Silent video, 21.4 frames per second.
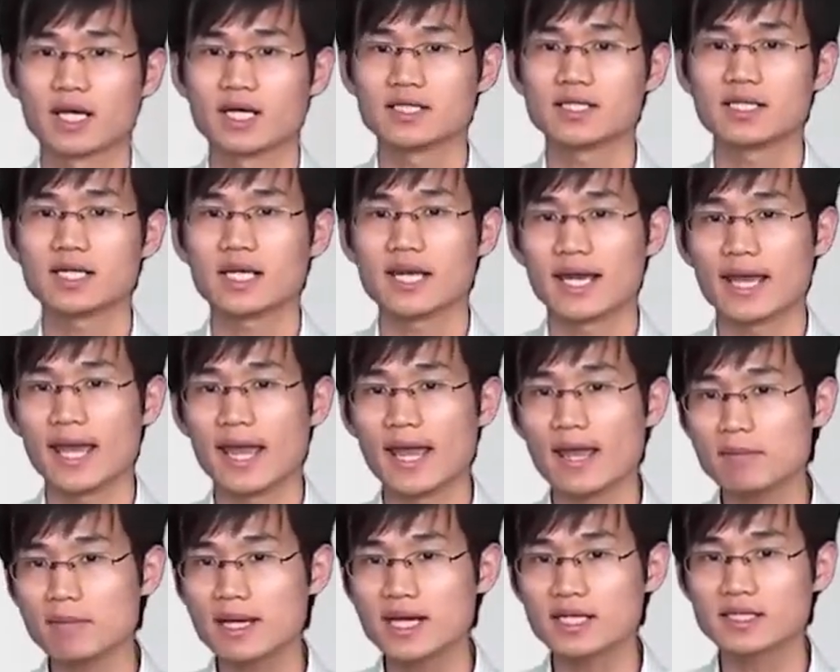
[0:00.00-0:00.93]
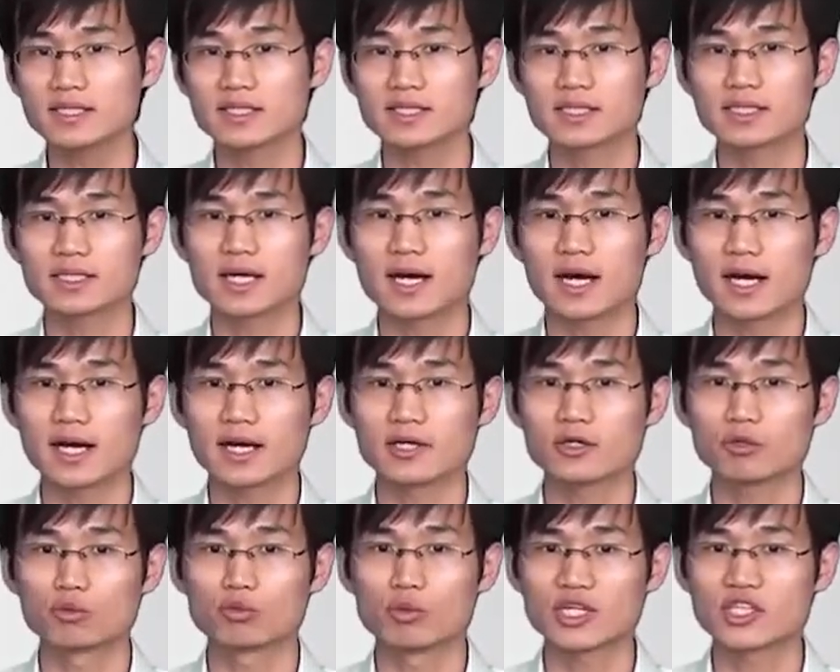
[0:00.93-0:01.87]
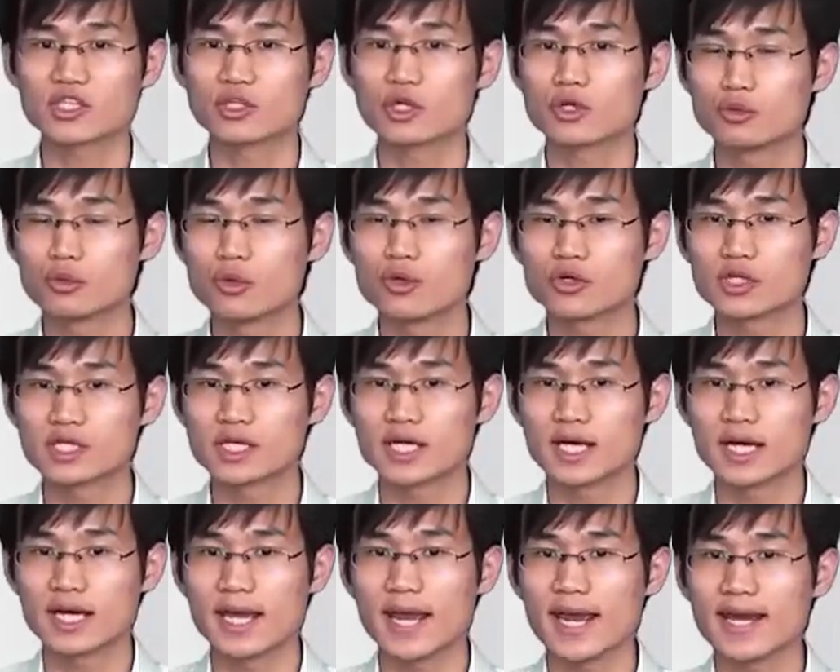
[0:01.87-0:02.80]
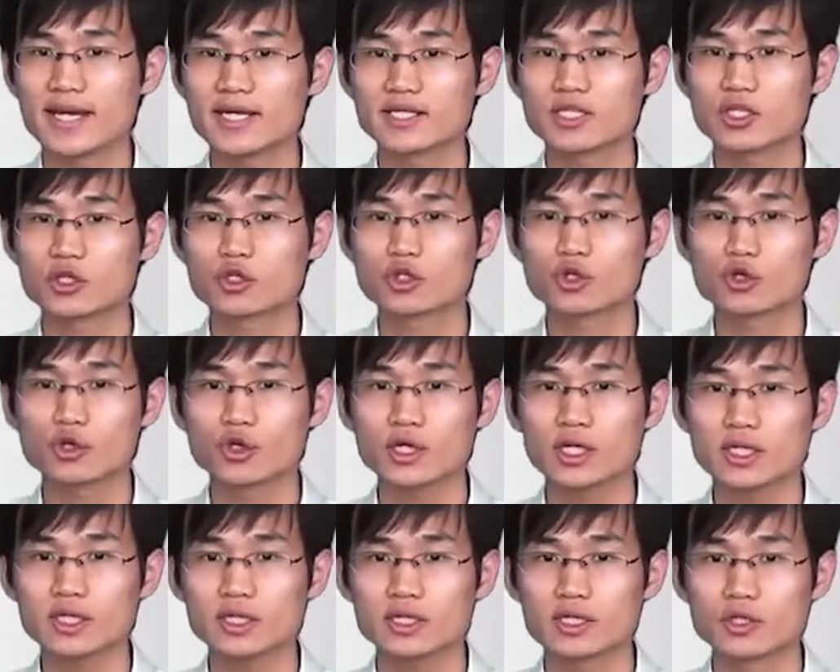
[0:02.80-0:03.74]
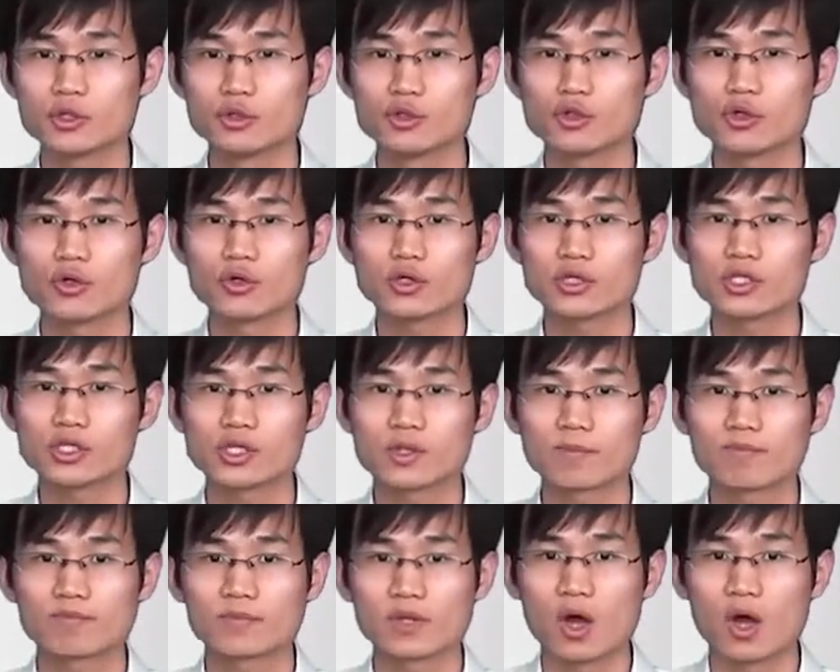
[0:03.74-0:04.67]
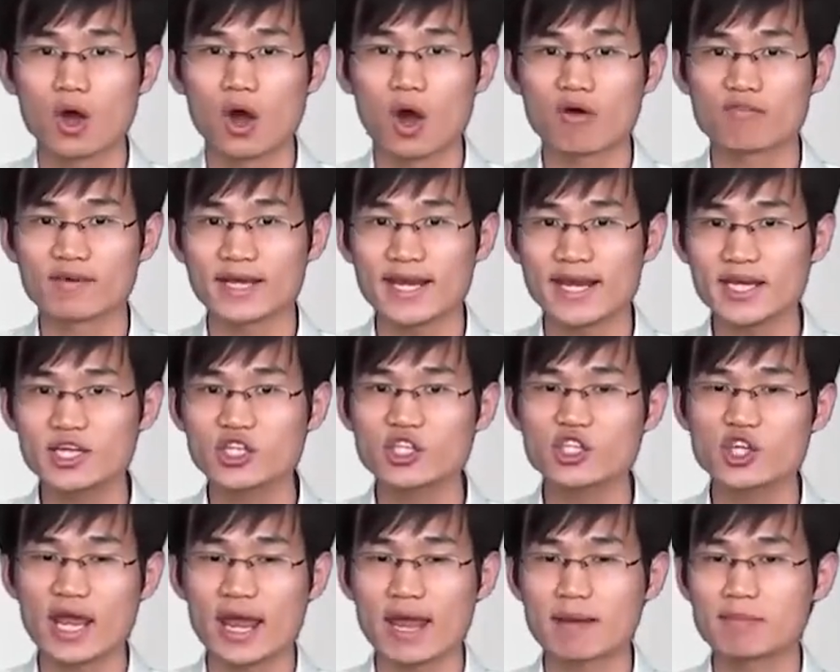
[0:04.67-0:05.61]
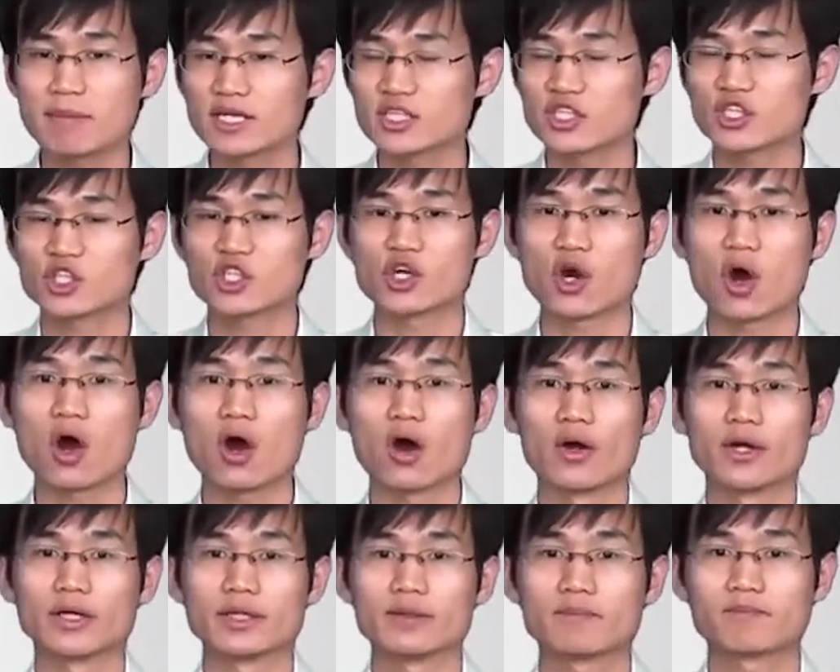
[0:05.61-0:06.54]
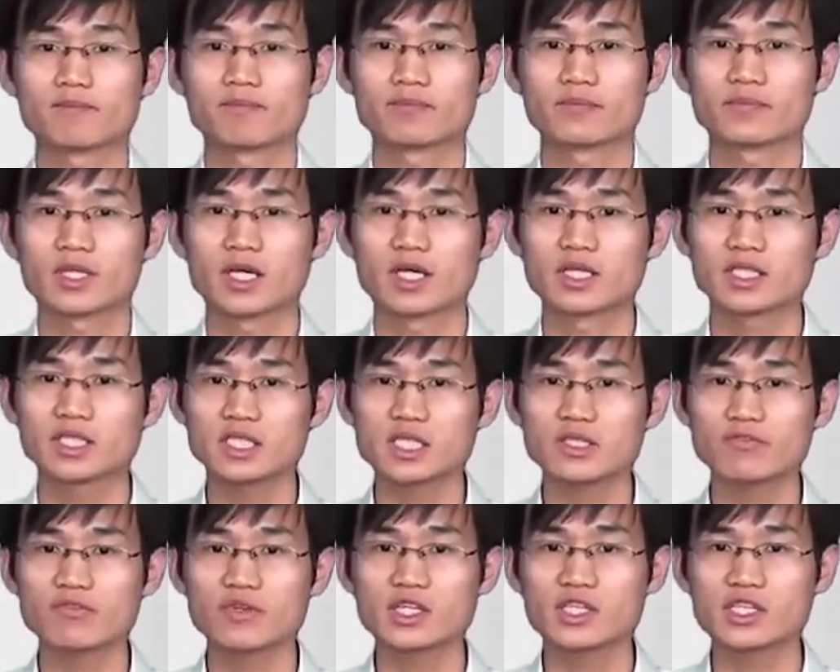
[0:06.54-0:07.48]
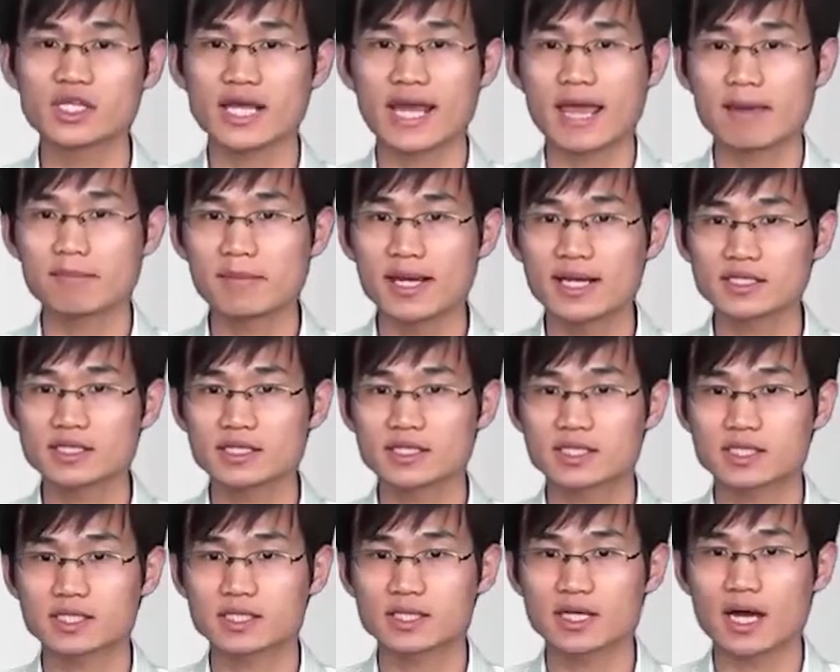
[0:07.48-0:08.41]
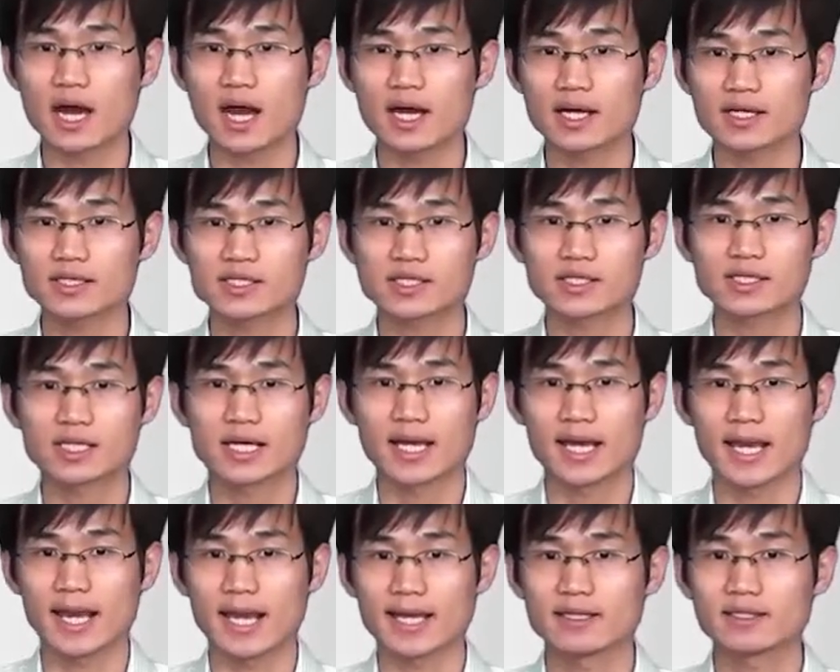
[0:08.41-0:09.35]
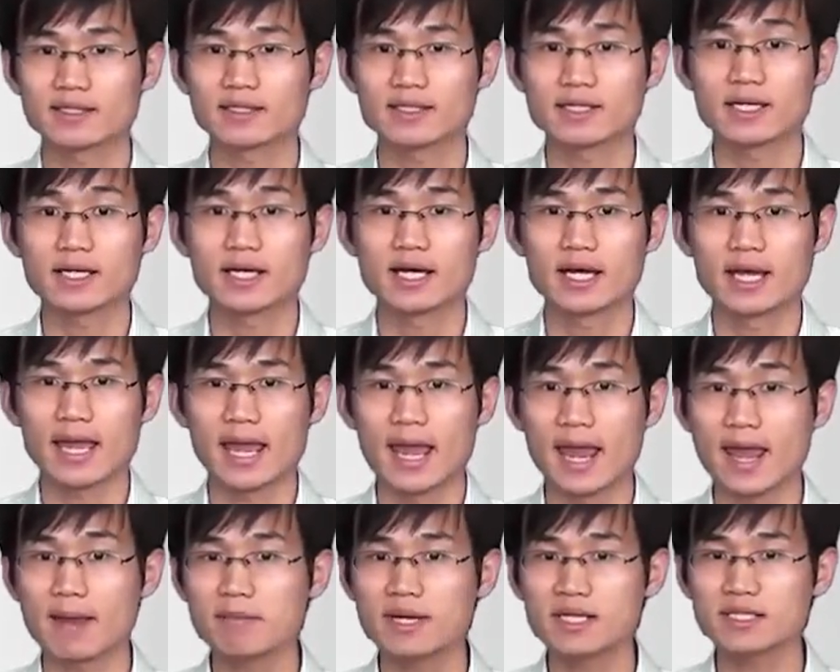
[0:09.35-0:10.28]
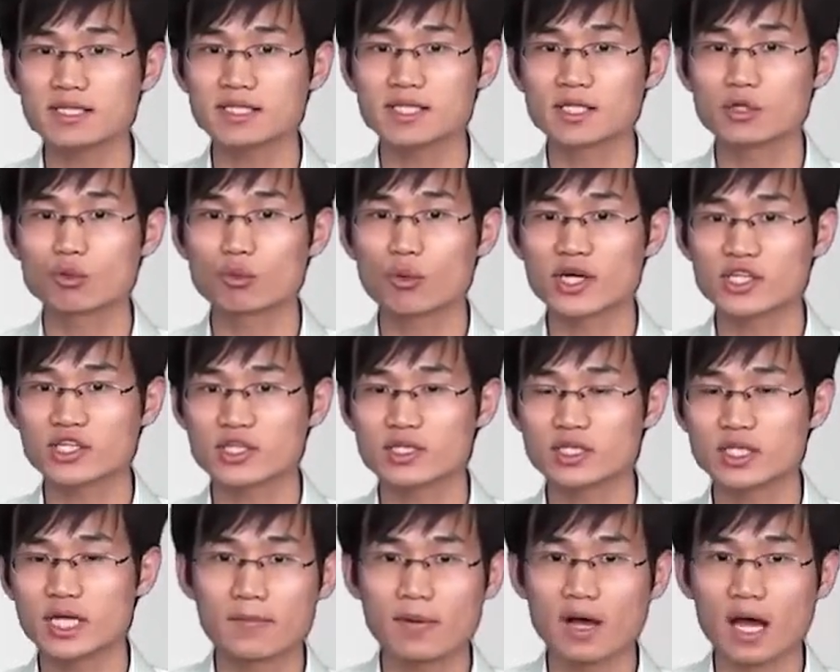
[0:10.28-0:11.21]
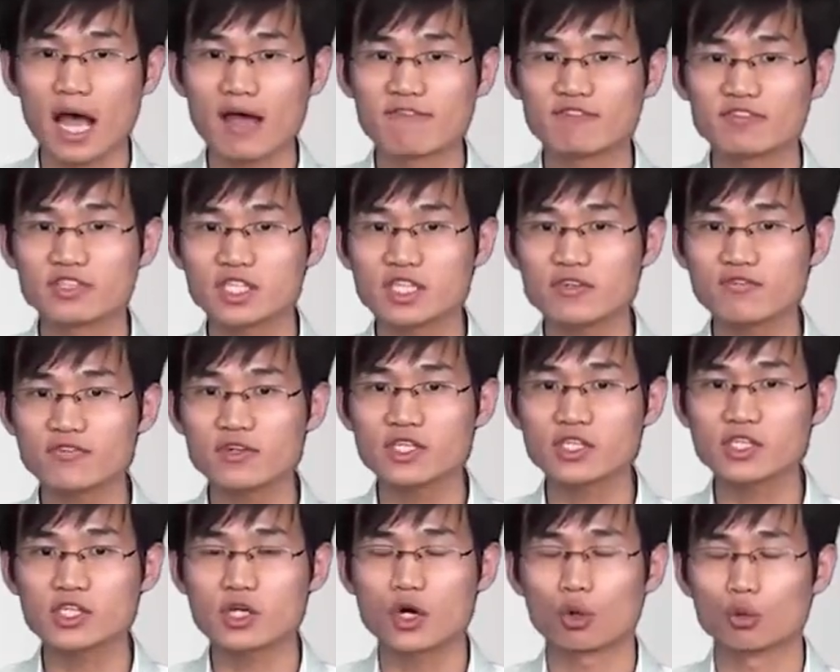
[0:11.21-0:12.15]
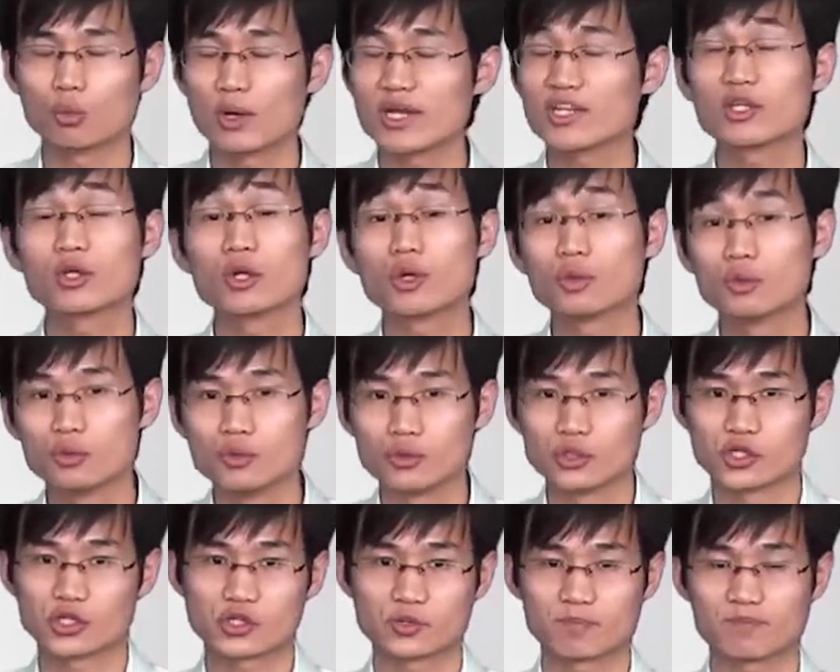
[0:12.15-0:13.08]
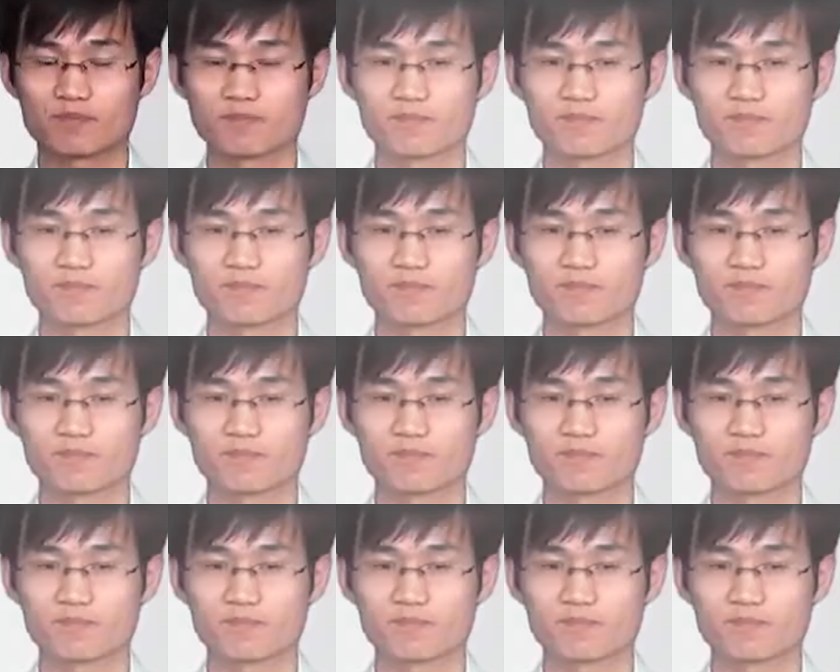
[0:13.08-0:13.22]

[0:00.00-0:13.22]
The MSTI regional root is a tree root of each MSTI. Different MSTIs in the MST region have different regional roots.